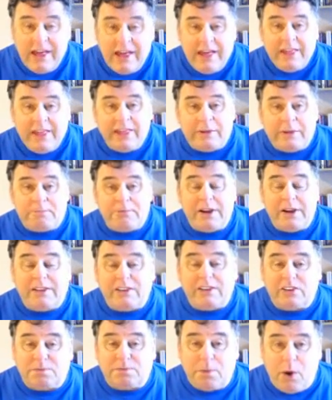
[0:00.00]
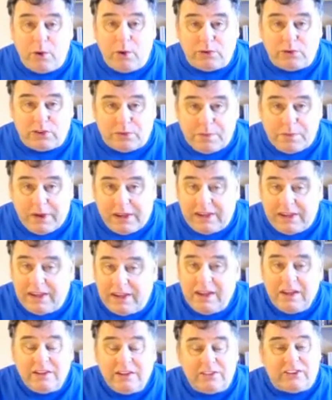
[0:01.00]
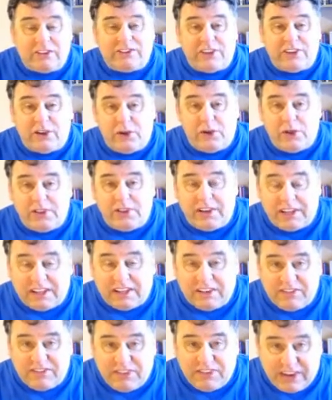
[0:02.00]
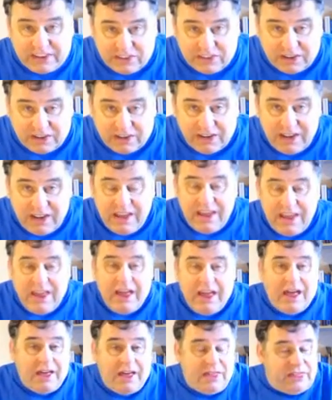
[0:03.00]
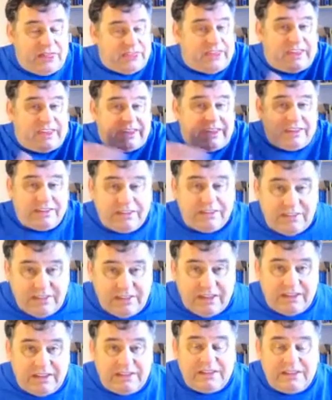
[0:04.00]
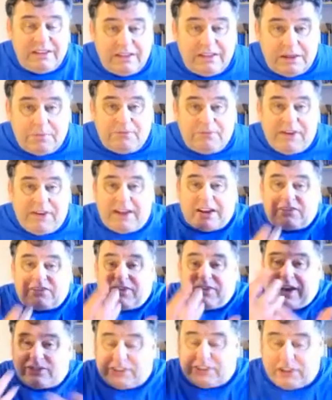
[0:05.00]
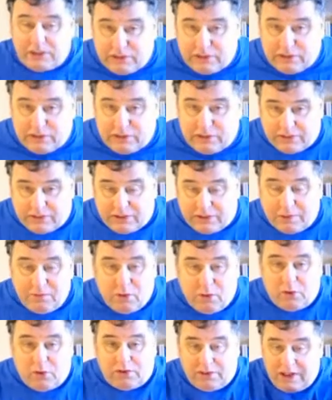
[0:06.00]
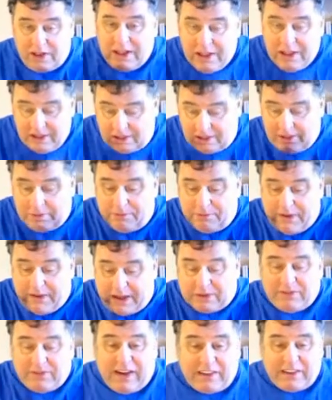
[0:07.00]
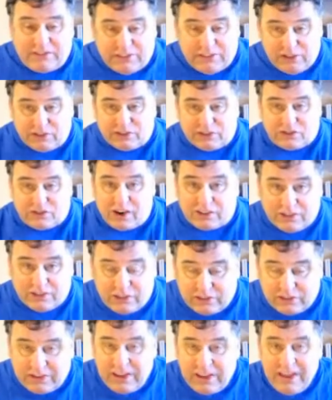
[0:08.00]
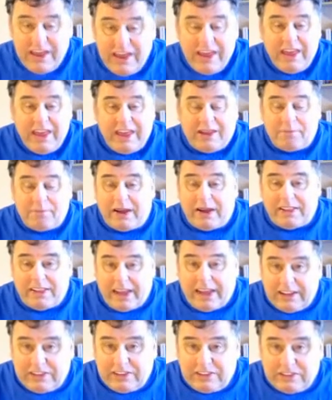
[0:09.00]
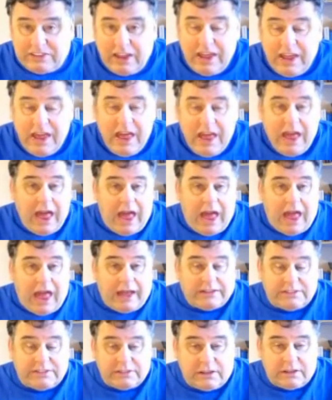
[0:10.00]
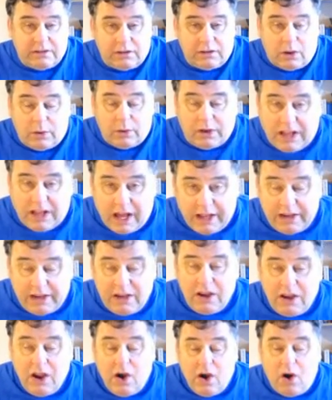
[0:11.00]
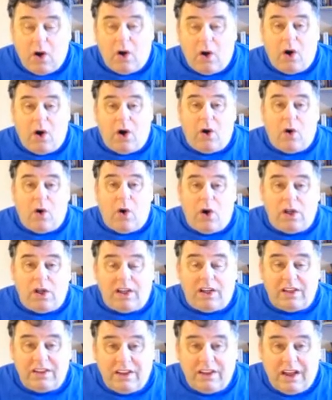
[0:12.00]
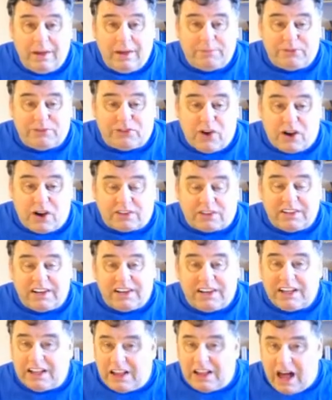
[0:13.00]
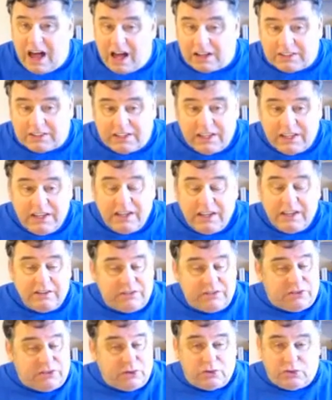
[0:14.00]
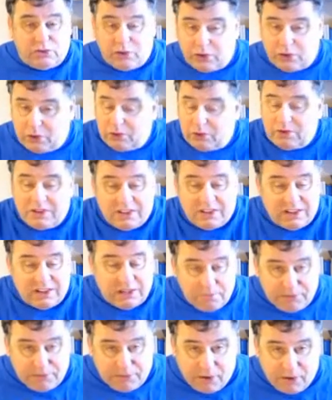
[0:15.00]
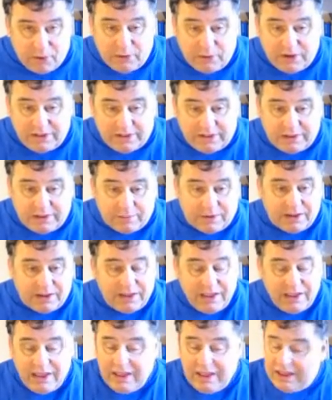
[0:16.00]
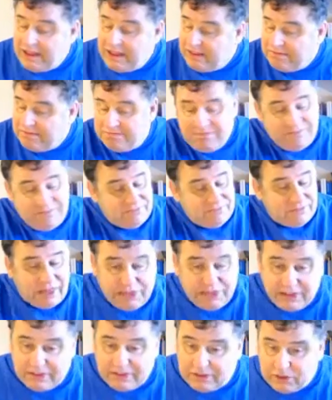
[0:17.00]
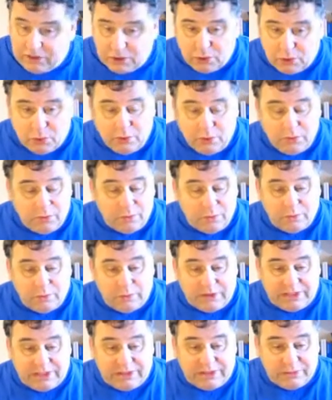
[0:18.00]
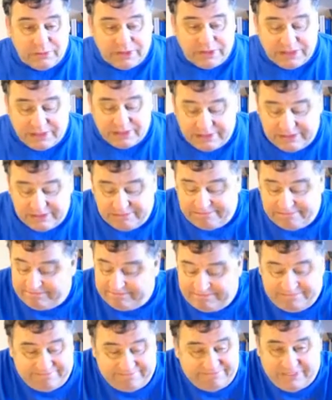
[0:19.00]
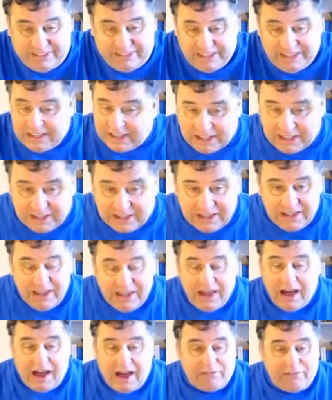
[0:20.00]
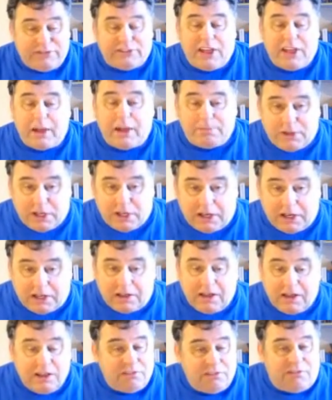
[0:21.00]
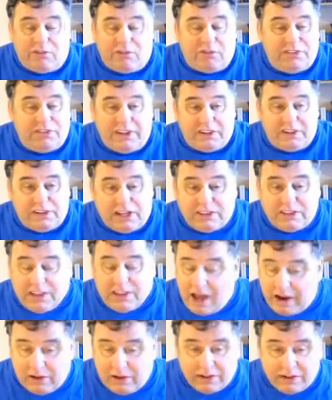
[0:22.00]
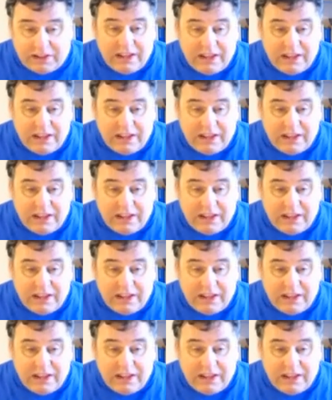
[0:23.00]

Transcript: that predisposes me to cellulitic infection. The lymphatic vascular system or lymphatic vascular structures in my legs and lower gut are all obstructed and clogged due to lymphoedema. Nothing to do with, with eating. I've stopped eating nearly entirely.